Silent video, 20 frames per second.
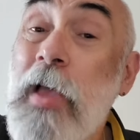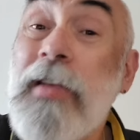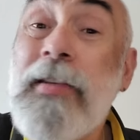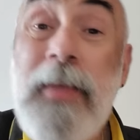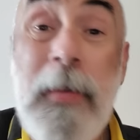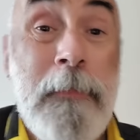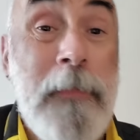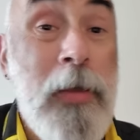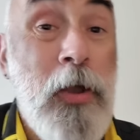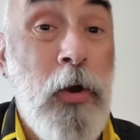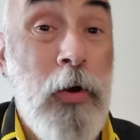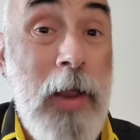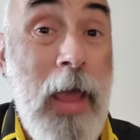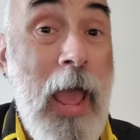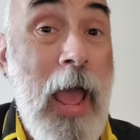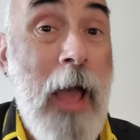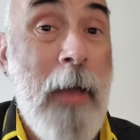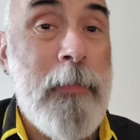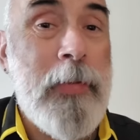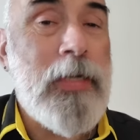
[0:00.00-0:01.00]
something could have
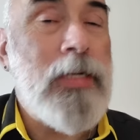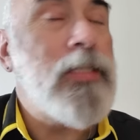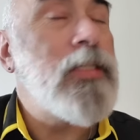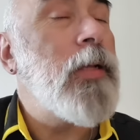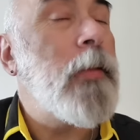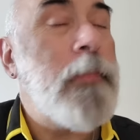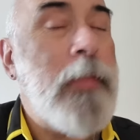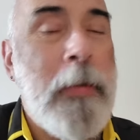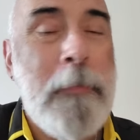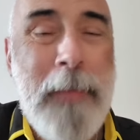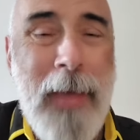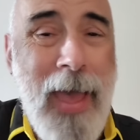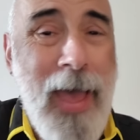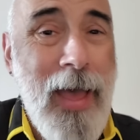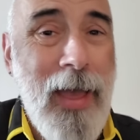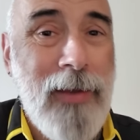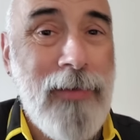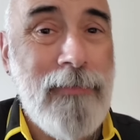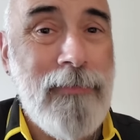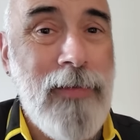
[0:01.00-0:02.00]
happened. Something
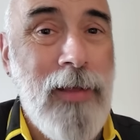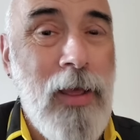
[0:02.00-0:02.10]
bad